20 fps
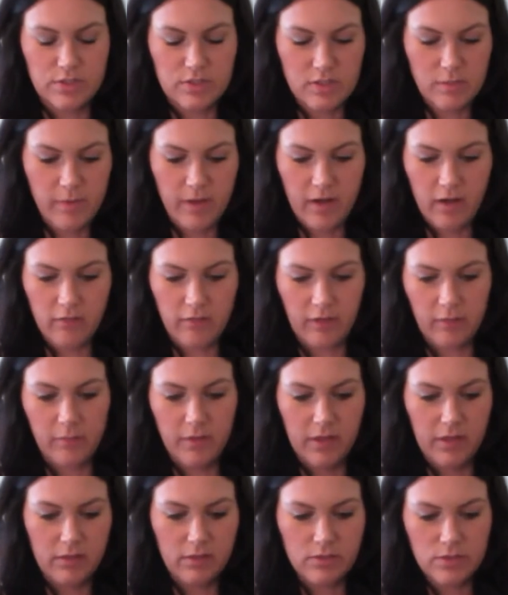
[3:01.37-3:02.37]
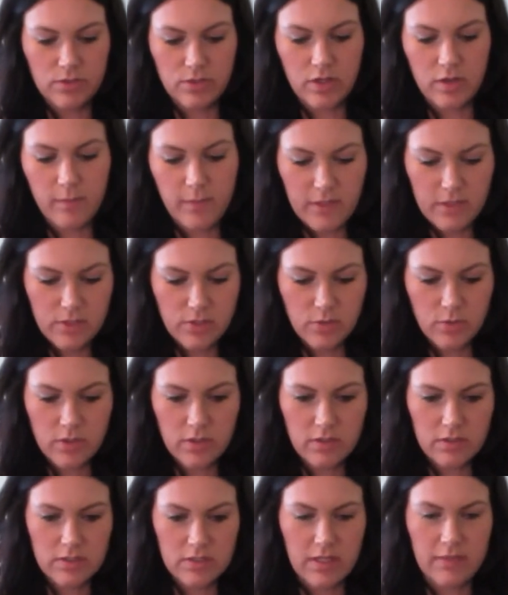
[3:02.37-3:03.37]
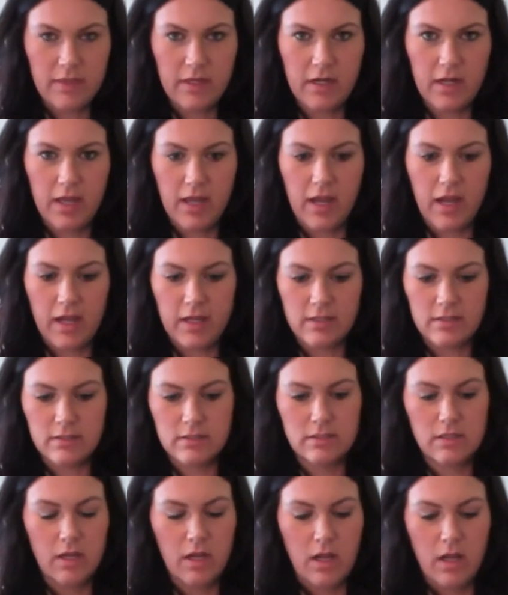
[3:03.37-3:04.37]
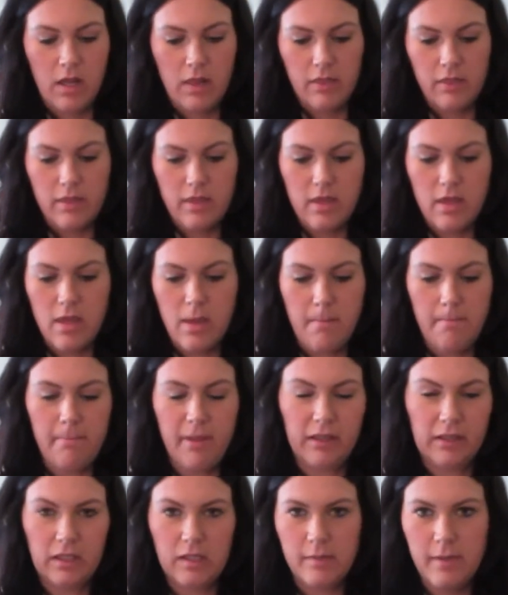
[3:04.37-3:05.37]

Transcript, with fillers: just a pair of like pinstripey shorts, and then it has the belly